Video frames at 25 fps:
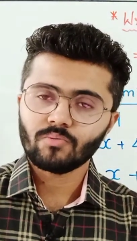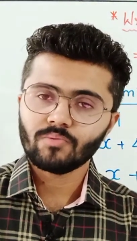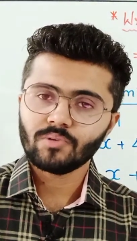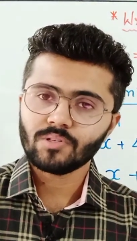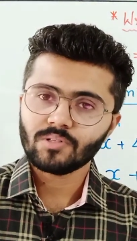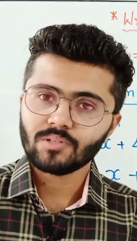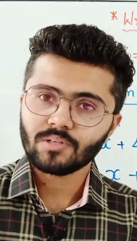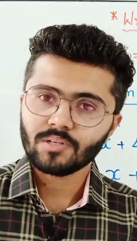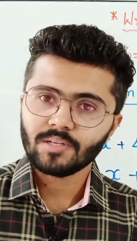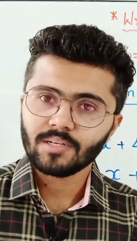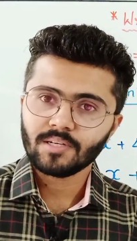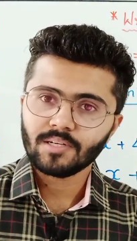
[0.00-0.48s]
we
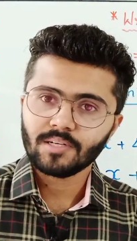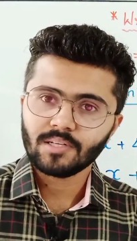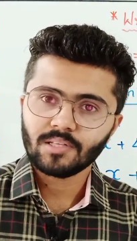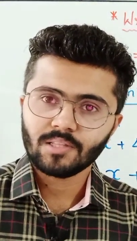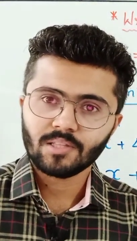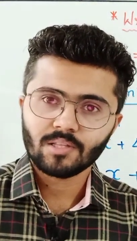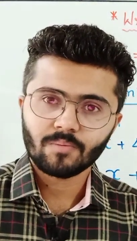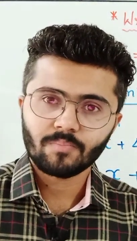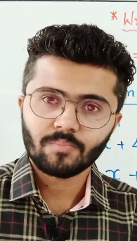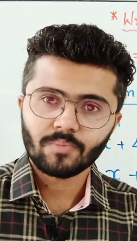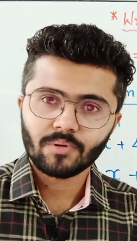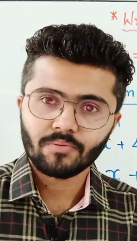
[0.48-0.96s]
studied
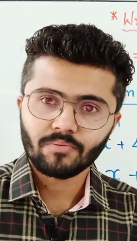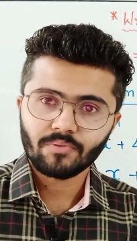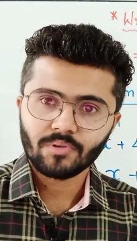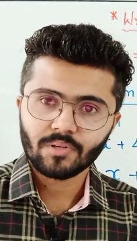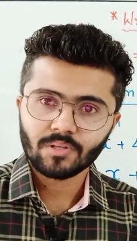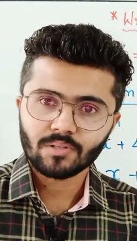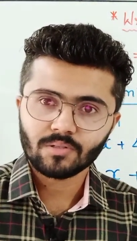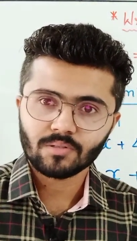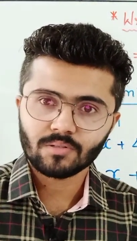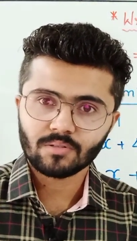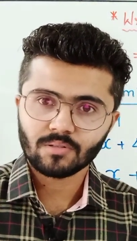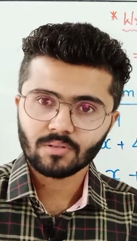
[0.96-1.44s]
in the
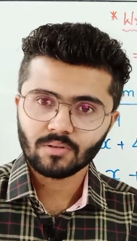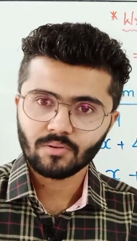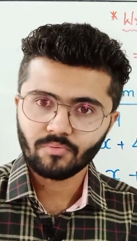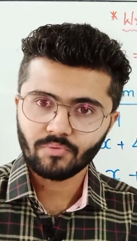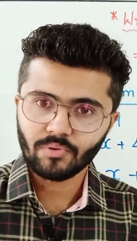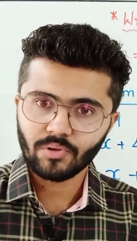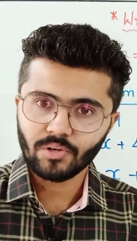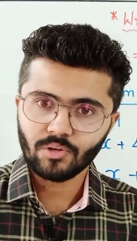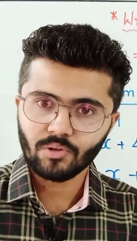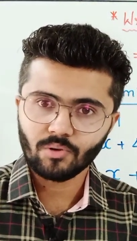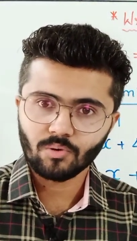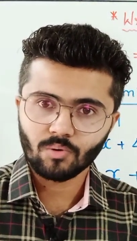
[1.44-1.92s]
previous
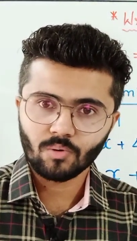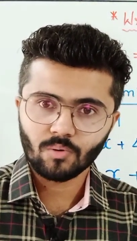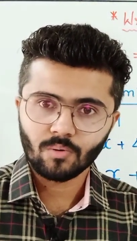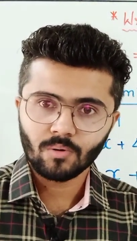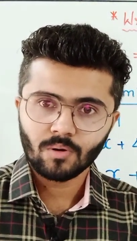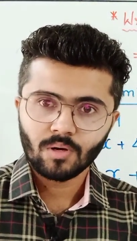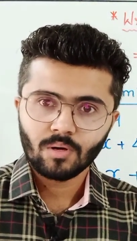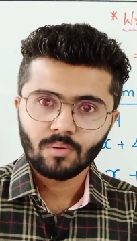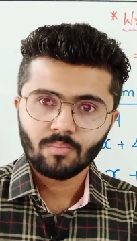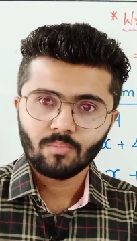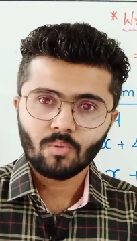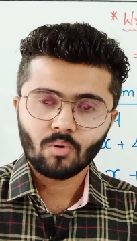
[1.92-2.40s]

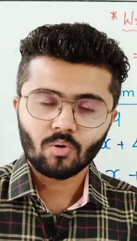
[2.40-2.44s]
video.